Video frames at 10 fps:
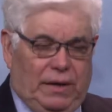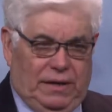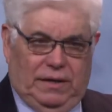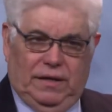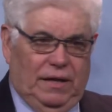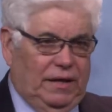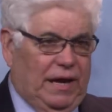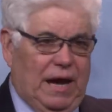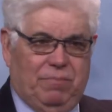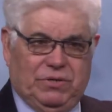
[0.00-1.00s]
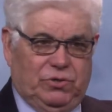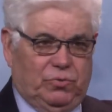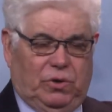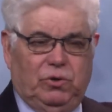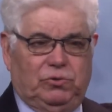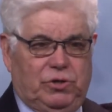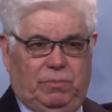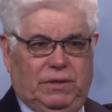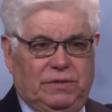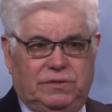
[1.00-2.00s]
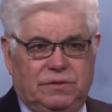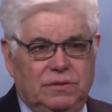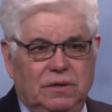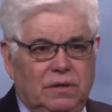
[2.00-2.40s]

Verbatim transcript: Right, and, and the campuses were coterminous.